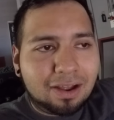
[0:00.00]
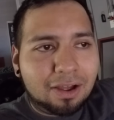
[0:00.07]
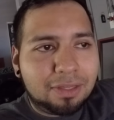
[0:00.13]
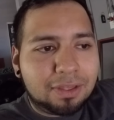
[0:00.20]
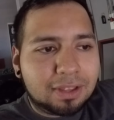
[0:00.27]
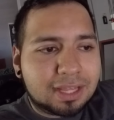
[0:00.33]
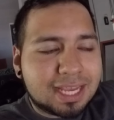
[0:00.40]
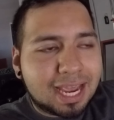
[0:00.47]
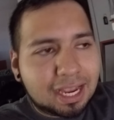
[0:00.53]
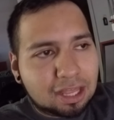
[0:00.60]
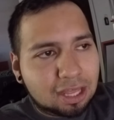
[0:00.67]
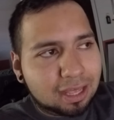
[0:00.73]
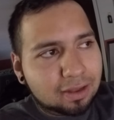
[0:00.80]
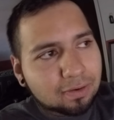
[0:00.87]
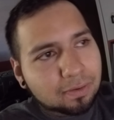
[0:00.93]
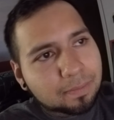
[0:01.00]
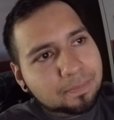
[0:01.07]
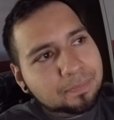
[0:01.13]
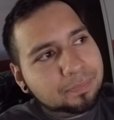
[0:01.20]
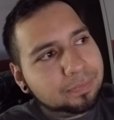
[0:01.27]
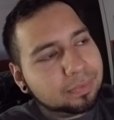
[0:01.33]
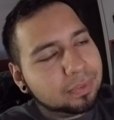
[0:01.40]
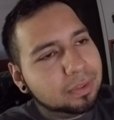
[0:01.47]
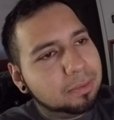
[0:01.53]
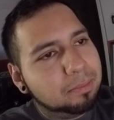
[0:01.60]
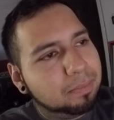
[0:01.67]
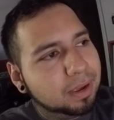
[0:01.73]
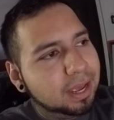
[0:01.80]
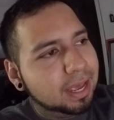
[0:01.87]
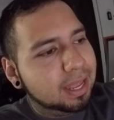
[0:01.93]
on the tech channel,
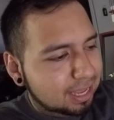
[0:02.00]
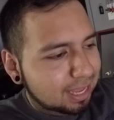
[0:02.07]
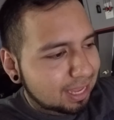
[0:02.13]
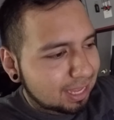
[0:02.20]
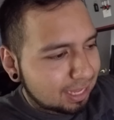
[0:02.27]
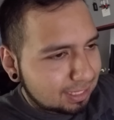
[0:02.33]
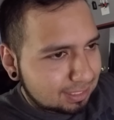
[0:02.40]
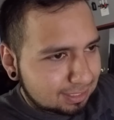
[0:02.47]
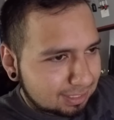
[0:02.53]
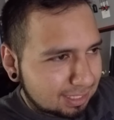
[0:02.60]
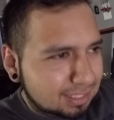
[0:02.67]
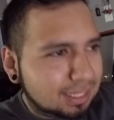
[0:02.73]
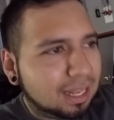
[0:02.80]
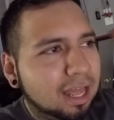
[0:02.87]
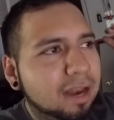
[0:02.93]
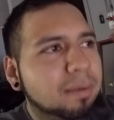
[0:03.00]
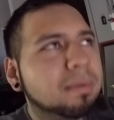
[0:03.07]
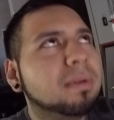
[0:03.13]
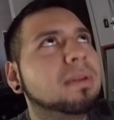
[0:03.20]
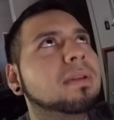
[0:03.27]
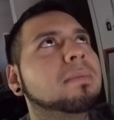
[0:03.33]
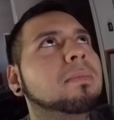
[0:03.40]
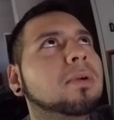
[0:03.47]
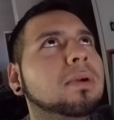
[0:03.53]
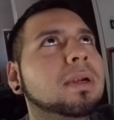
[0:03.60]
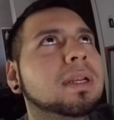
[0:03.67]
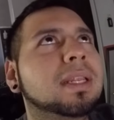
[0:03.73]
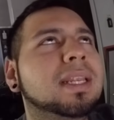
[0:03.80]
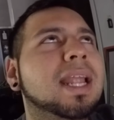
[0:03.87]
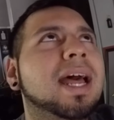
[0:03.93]
but it's a lot
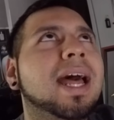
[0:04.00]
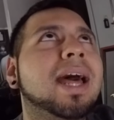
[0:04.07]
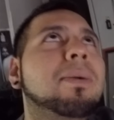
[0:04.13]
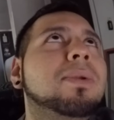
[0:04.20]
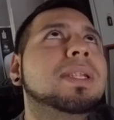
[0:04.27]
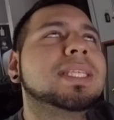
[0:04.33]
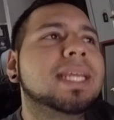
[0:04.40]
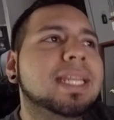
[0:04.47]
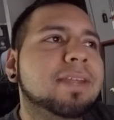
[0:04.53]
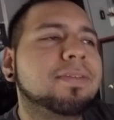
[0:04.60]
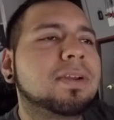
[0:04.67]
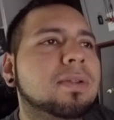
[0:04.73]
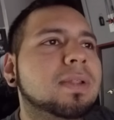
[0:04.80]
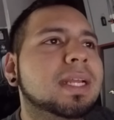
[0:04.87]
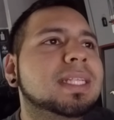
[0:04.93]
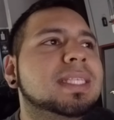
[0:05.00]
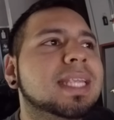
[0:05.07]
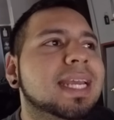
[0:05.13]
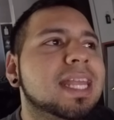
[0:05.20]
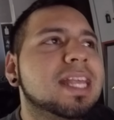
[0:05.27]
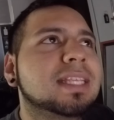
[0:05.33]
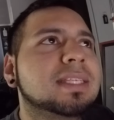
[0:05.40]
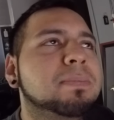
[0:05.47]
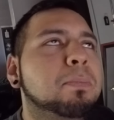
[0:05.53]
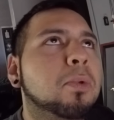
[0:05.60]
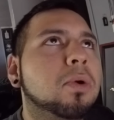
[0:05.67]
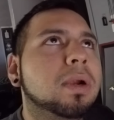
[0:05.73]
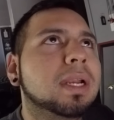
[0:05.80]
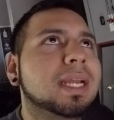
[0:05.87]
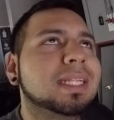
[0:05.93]
more, not, I wouldn't say difficult, it's
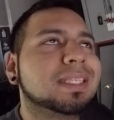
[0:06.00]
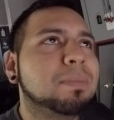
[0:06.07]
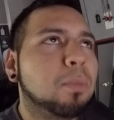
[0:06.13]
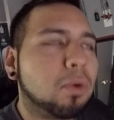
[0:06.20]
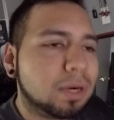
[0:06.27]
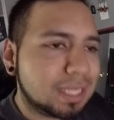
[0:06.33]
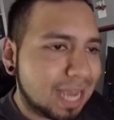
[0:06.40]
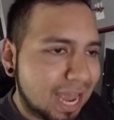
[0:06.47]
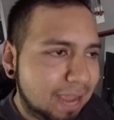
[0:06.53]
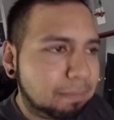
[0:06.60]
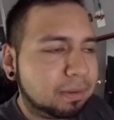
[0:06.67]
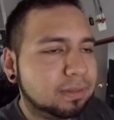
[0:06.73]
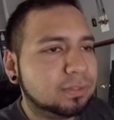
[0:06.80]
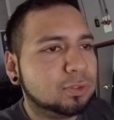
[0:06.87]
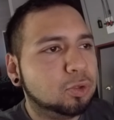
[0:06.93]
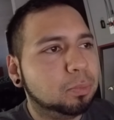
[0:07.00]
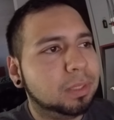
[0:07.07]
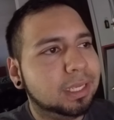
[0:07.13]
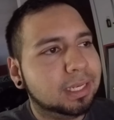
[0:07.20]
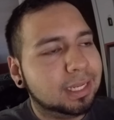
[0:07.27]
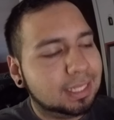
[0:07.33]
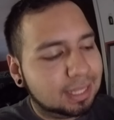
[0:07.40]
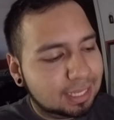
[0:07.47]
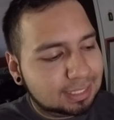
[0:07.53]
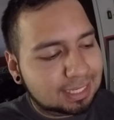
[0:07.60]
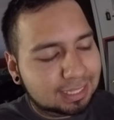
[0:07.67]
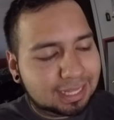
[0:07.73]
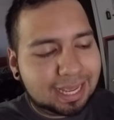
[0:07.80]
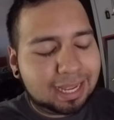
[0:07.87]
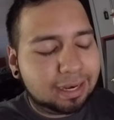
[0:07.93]
more time consuming and things
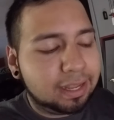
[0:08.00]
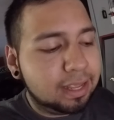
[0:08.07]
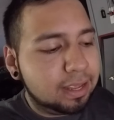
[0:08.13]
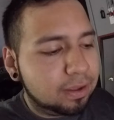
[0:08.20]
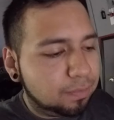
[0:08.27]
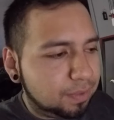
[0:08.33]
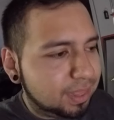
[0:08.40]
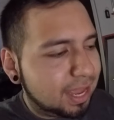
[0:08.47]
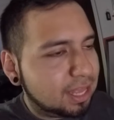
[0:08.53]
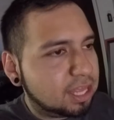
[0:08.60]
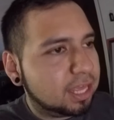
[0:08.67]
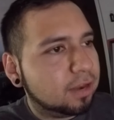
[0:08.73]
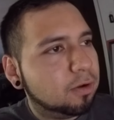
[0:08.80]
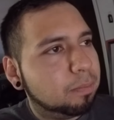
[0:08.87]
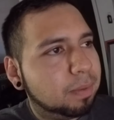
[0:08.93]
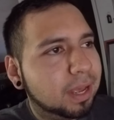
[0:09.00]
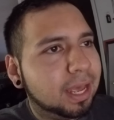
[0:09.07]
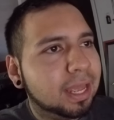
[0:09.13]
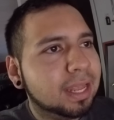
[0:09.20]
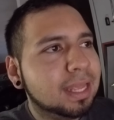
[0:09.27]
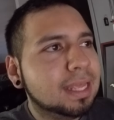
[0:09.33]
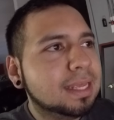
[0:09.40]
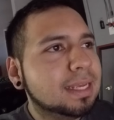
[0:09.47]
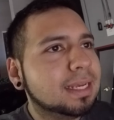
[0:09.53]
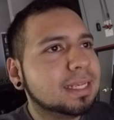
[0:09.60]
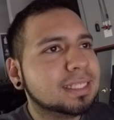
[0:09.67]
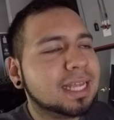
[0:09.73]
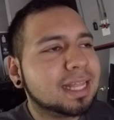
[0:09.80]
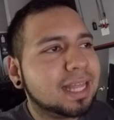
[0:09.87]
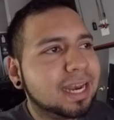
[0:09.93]
like that with that channel. But it's
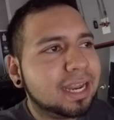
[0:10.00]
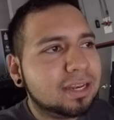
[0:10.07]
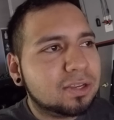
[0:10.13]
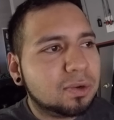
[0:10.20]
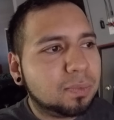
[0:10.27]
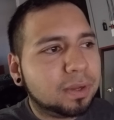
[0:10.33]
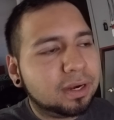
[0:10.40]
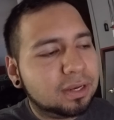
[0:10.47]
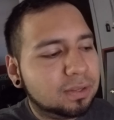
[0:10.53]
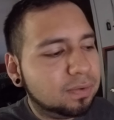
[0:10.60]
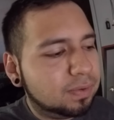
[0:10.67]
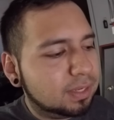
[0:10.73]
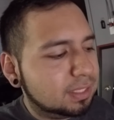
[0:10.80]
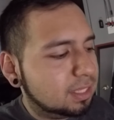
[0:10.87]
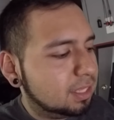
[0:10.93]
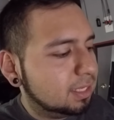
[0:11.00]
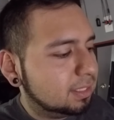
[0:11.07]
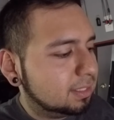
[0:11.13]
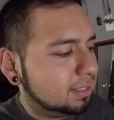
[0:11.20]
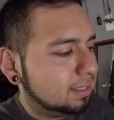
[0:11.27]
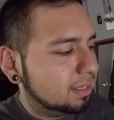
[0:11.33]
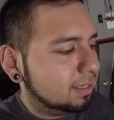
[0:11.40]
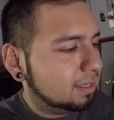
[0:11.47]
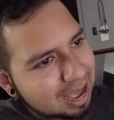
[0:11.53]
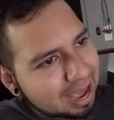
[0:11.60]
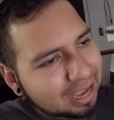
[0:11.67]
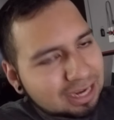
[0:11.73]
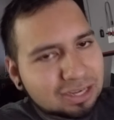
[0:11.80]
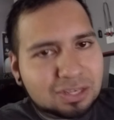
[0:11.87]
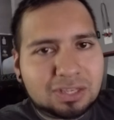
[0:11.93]
not that I don't want to do it, it's just
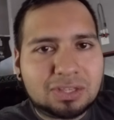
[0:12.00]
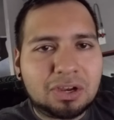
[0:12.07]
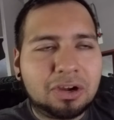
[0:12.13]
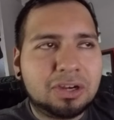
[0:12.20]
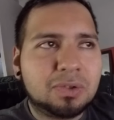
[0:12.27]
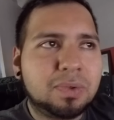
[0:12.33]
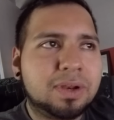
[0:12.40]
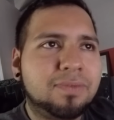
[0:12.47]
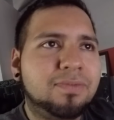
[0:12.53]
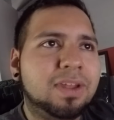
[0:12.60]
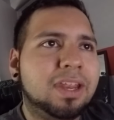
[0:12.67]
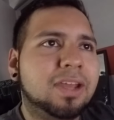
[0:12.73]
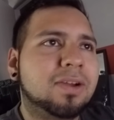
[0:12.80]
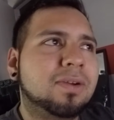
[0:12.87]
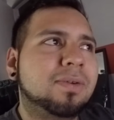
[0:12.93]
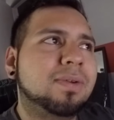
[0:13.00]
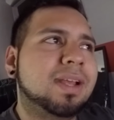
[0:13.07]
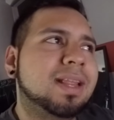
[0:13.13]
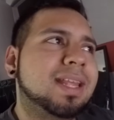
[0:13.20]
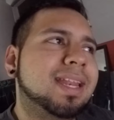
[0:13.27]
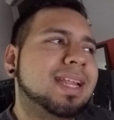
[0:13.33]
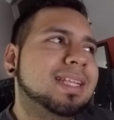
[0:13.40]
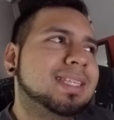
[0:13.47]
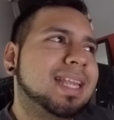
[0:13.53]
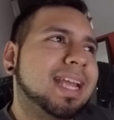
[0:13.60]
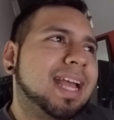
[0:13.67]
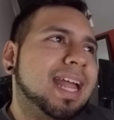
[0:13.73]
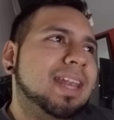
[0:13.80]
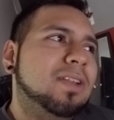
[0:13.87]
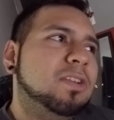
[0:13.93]
I start doing a video and then it's like
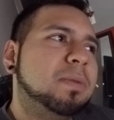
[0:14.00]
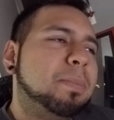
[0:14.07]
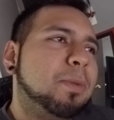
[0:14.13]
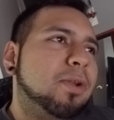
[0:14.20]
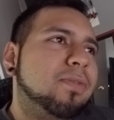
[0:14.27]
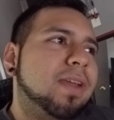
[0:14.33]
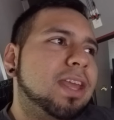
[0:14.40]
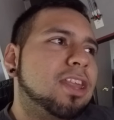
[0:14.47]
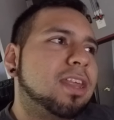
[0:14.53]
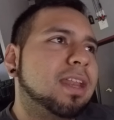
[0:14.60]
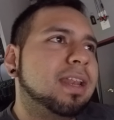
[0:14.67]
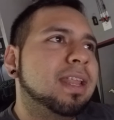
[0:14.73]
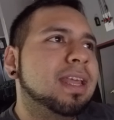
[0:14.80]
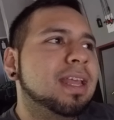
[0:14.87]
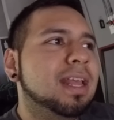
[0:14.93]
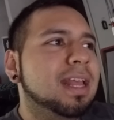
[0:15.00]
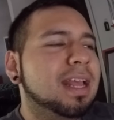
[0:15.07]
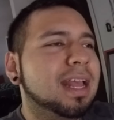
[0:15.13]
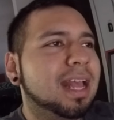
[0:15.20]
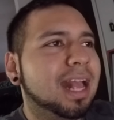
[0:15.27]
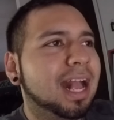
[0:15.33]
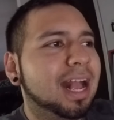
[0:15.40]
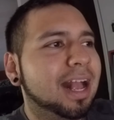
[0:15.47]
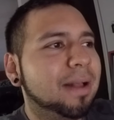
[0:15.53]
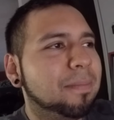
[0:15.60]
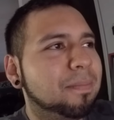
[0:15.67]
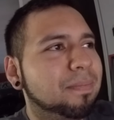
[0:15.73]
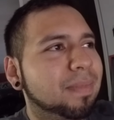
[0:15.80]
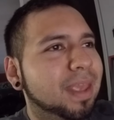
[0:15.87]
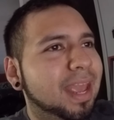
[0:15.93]
I lose my motivation,
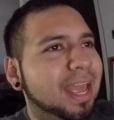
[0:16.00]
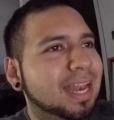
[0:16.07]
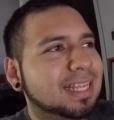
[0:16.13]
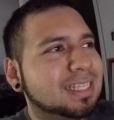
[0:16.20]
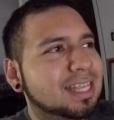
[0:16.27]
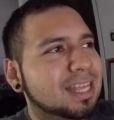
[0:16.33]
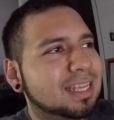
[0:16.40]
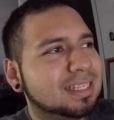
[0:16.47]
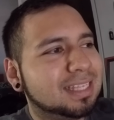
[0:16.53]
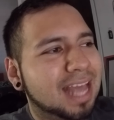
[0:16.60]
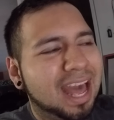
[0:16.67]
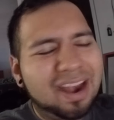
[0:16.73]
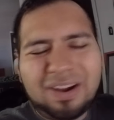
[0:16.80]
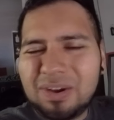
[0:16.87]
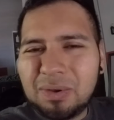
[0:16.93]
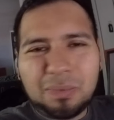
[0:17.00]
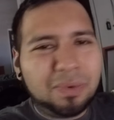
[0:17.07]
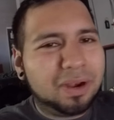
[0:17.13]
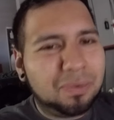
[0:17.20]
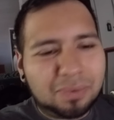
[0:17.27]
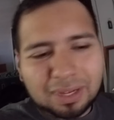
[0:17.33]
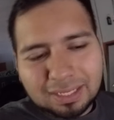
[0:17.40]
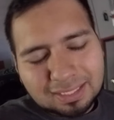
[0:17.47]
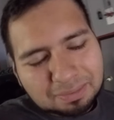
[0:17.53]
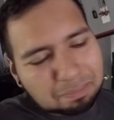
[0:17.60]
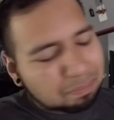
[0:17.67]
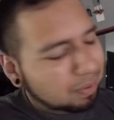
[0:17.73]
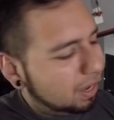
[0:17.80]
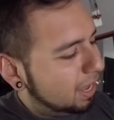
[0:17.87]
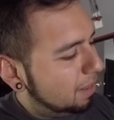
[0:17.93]
and it's just, I don't know what it was,
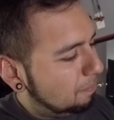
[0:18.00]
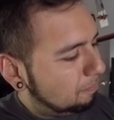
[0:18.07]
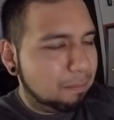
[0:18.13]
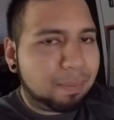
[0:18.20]
but